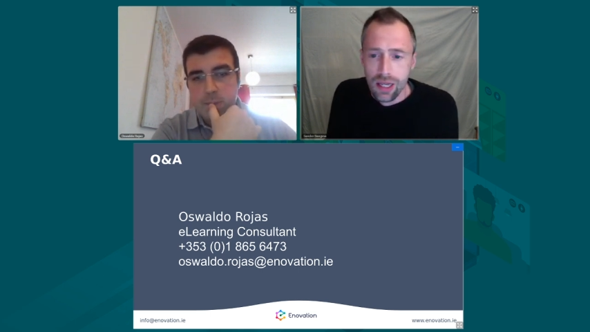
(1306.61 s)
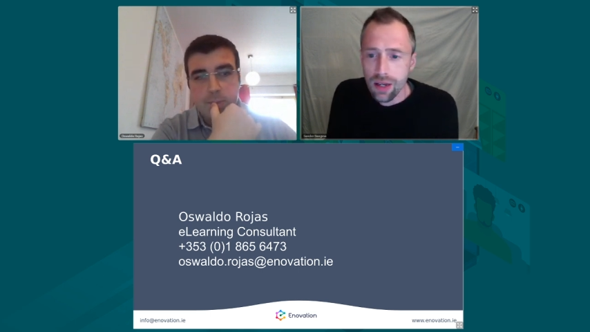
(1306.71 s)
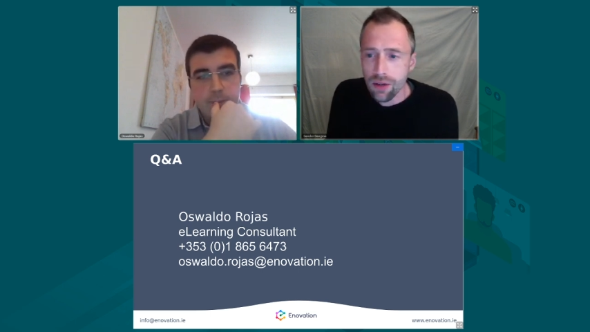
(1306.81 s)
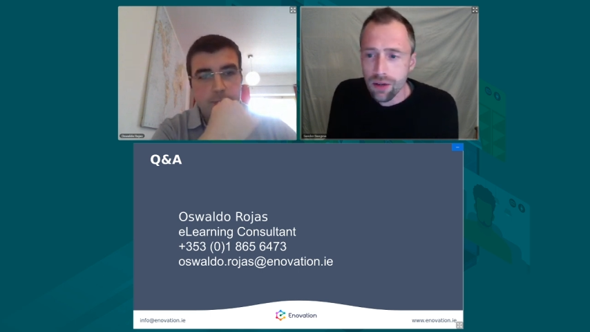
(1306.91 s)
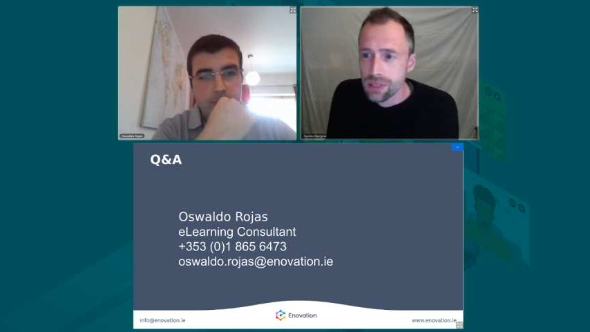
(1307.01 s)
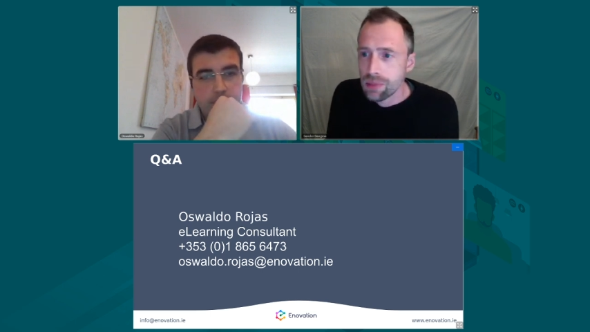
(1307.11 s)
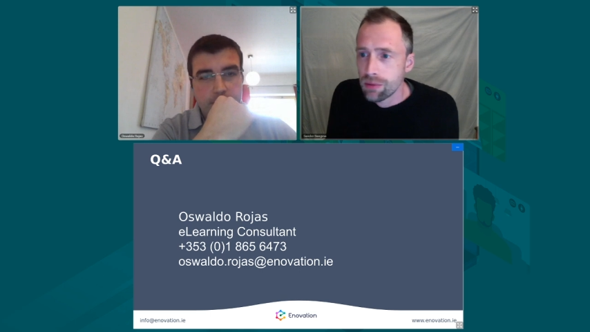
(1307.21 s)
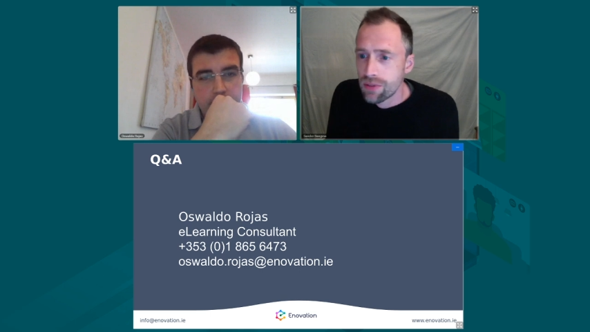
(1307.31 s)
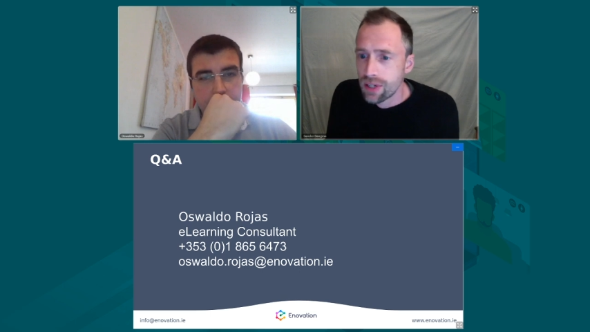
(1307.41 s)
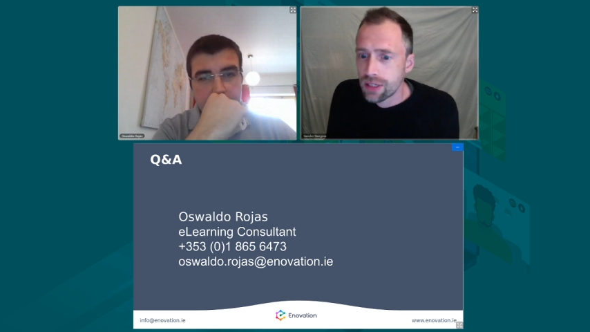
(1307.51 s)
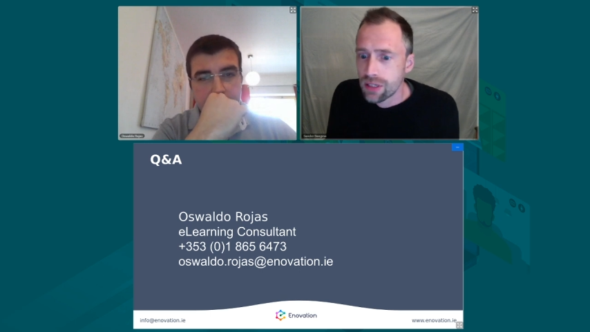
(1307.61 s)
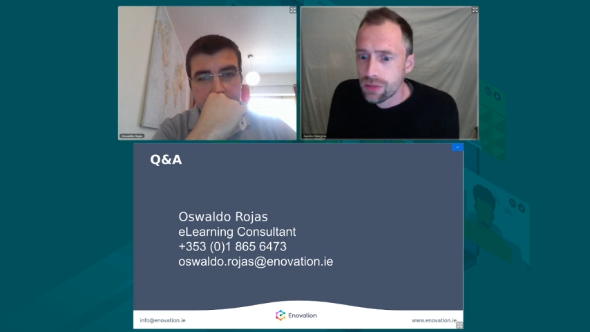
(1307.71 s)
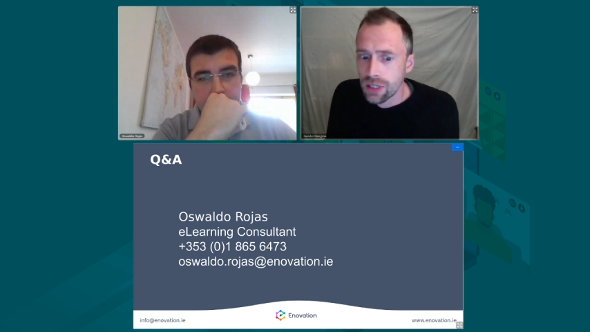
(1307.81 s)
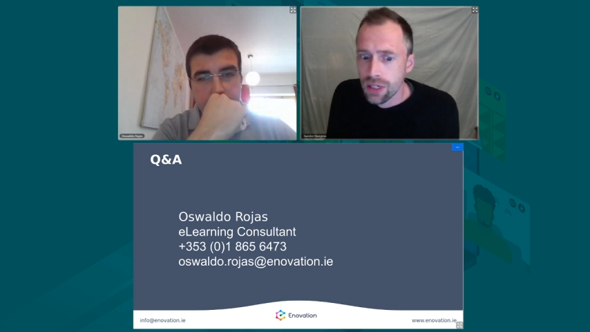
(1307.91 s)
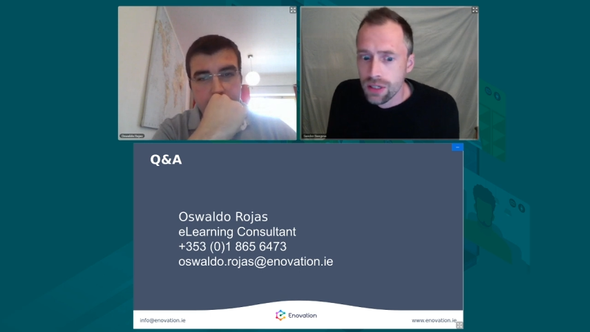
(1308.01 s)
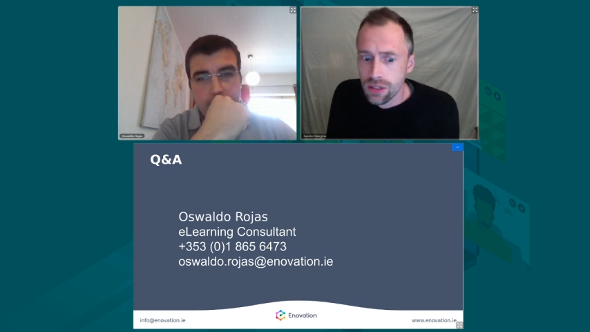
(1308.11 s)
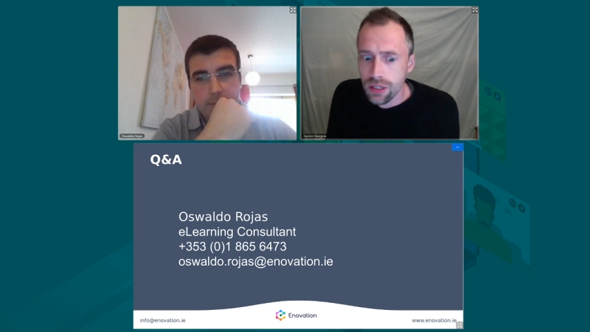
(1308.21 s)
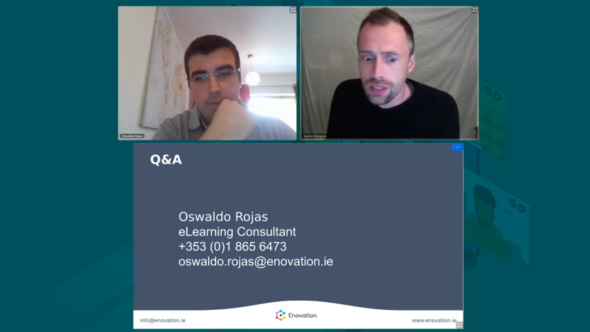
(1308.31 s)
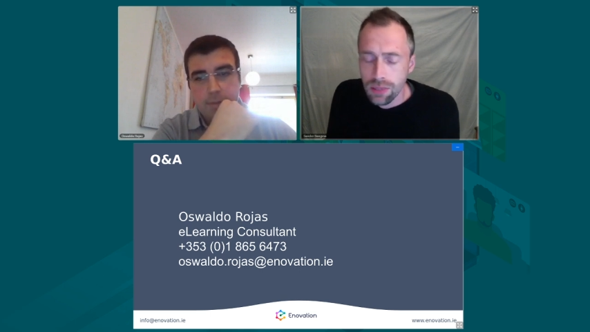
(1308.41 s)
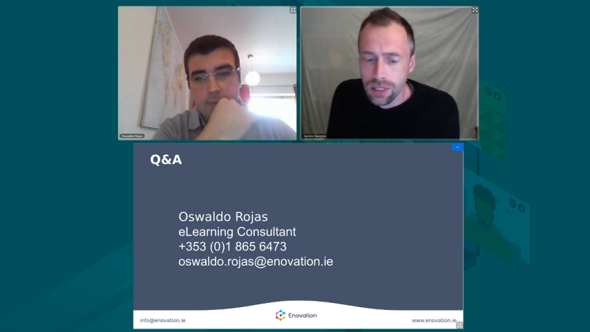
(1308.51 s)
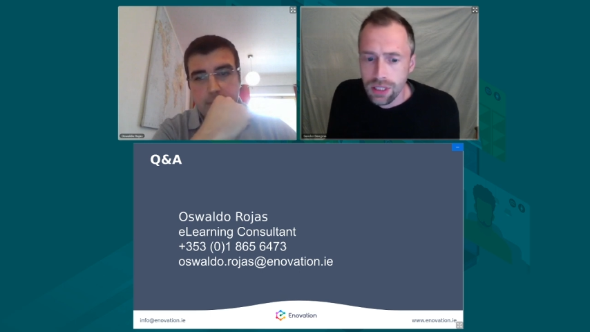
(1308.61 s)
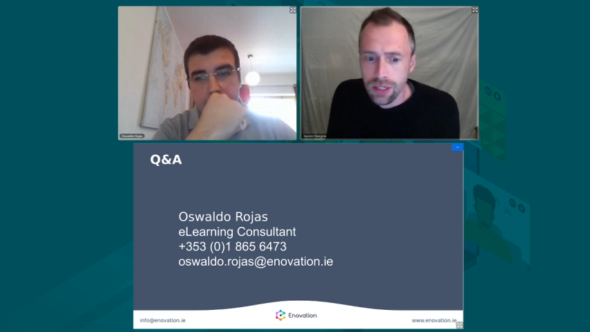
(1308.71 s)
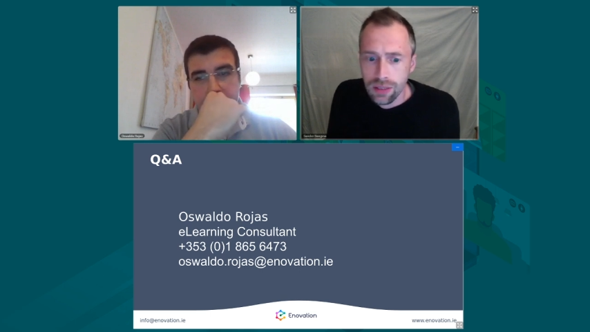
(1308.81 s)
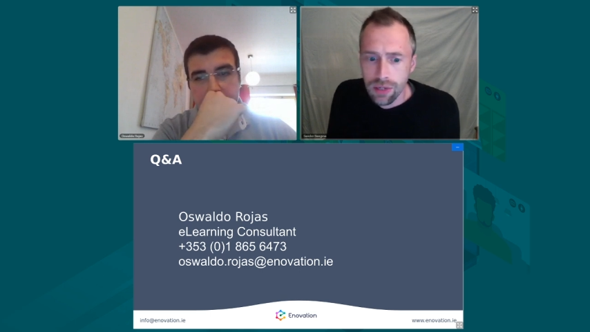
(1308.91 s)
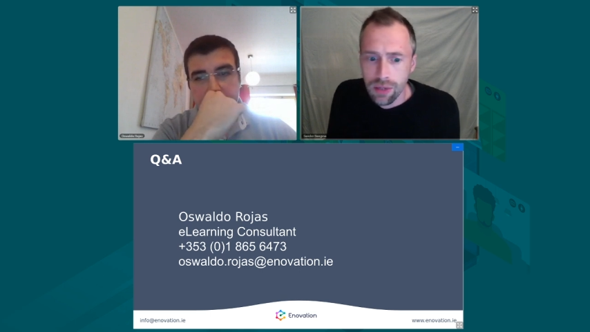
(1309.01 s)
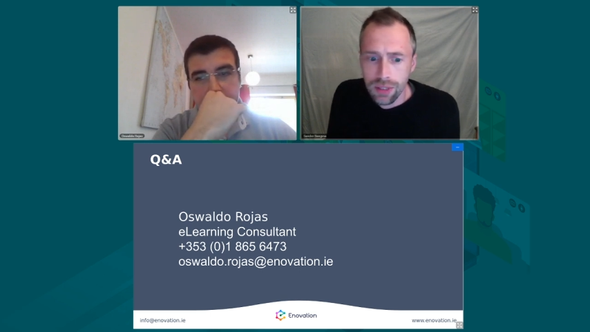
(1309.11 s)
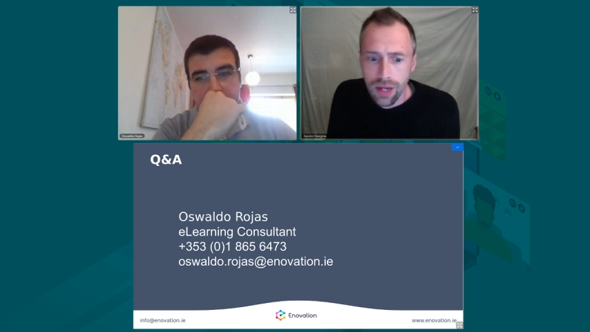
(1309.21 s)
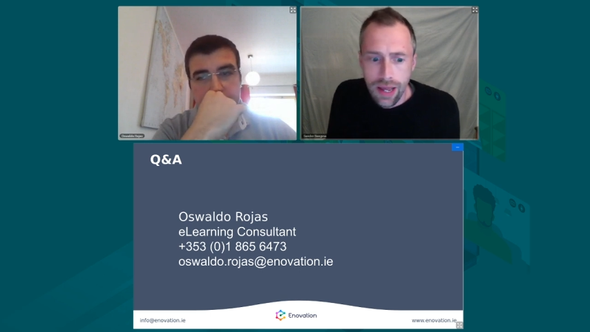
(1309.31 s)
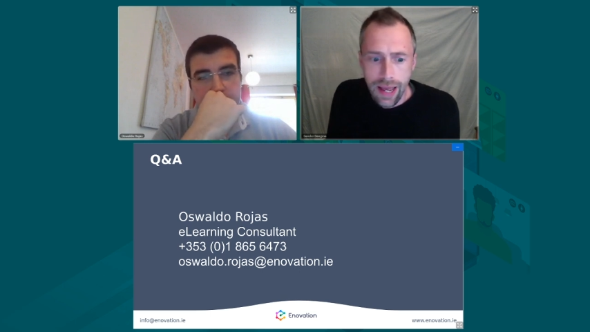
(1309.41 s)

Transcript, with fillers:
Speaker 1: Uh, obviously, people find this really interesting, especially at the moment.